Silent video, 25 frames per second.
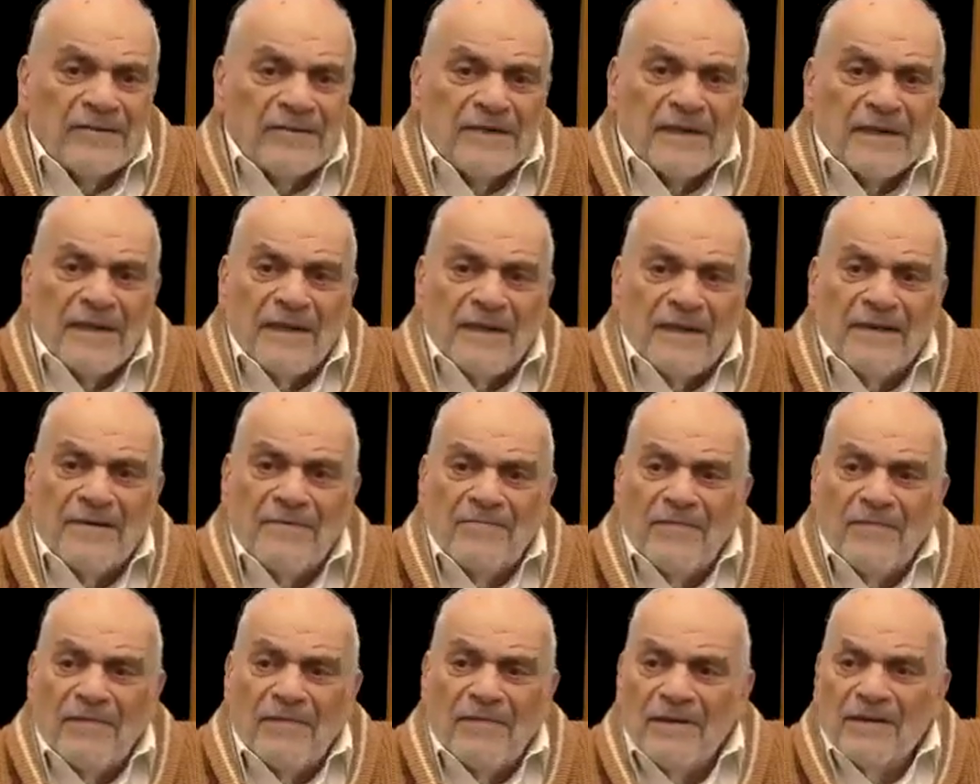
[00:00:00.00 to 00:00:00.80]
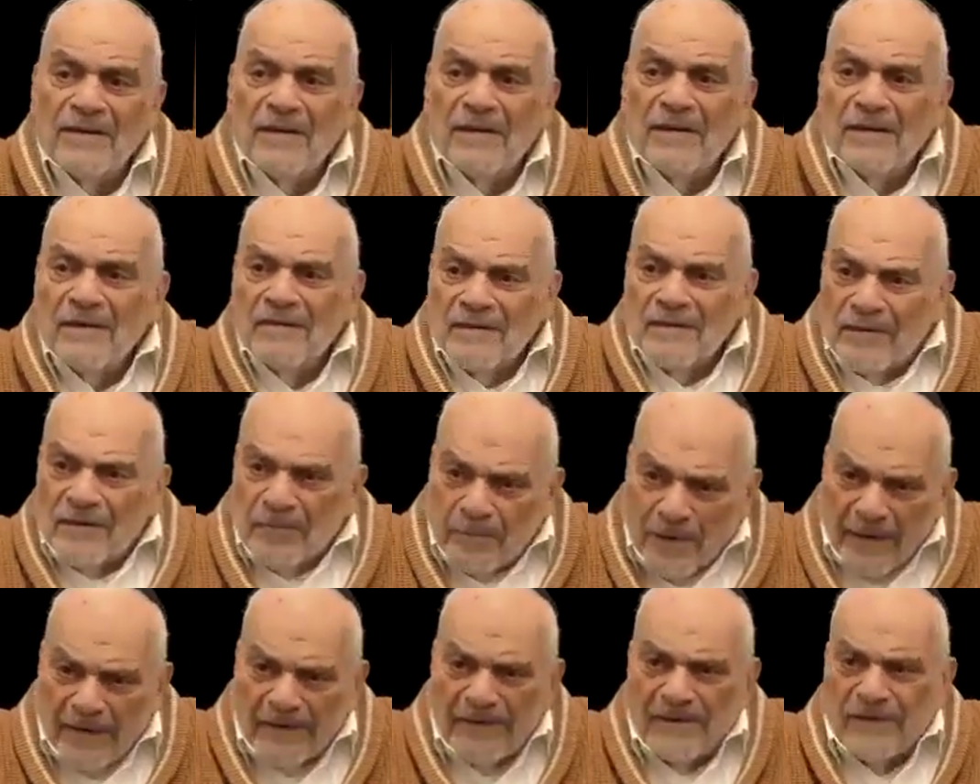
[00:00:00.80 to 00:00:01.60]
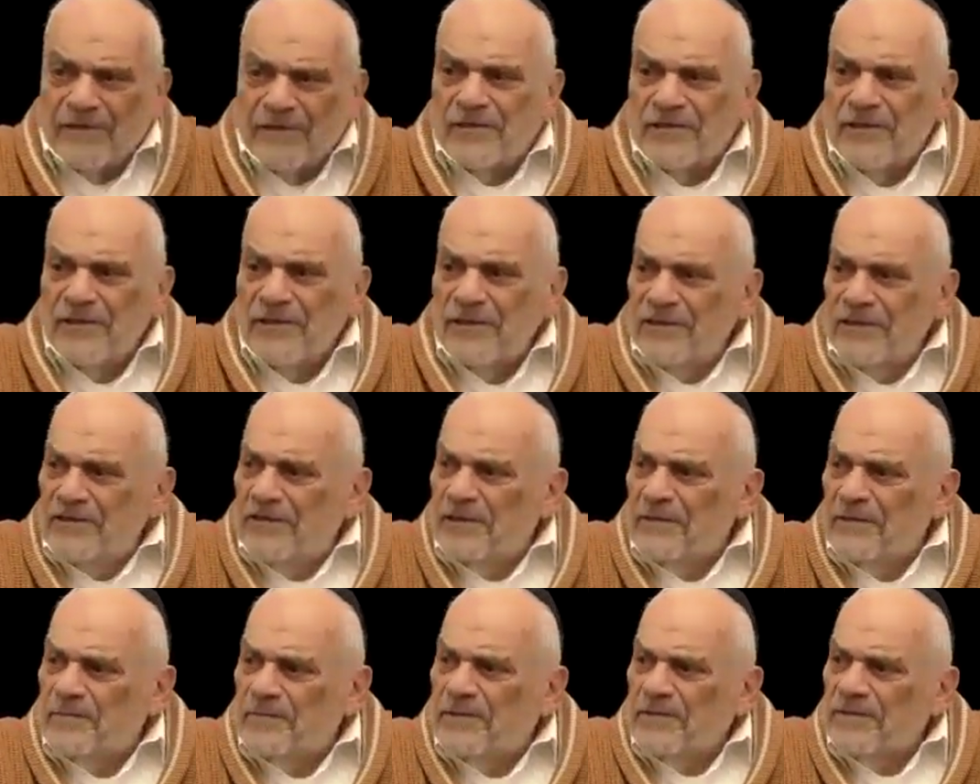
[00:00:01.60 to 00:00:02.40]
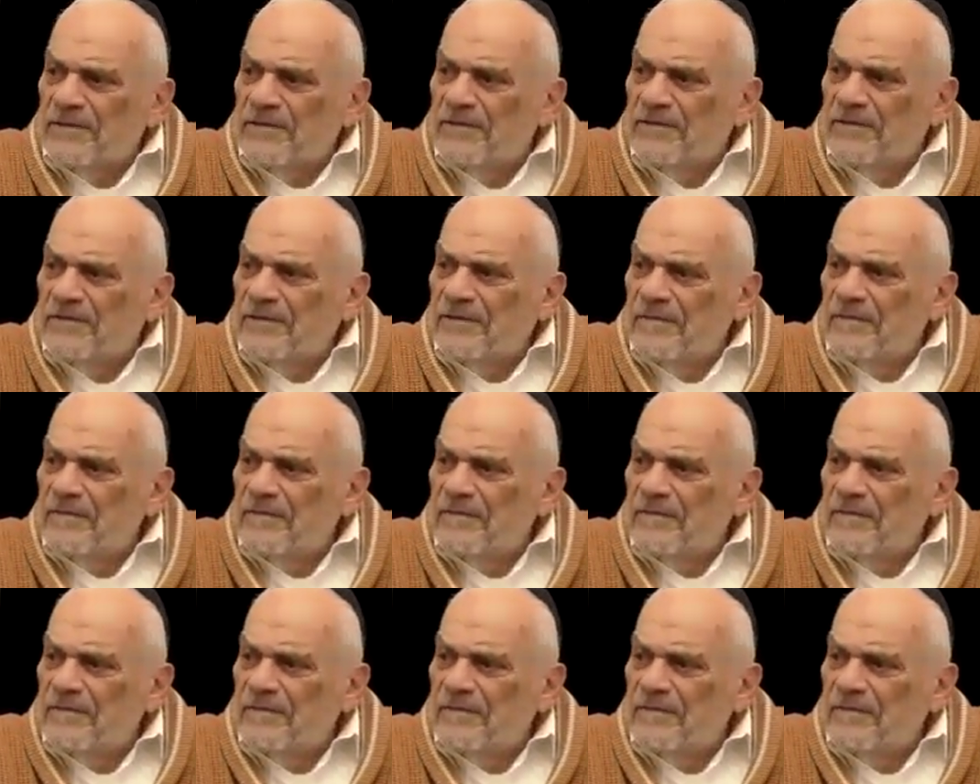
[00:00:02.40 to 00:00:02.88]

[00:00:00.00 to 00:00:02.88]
came to punish the Egyptians.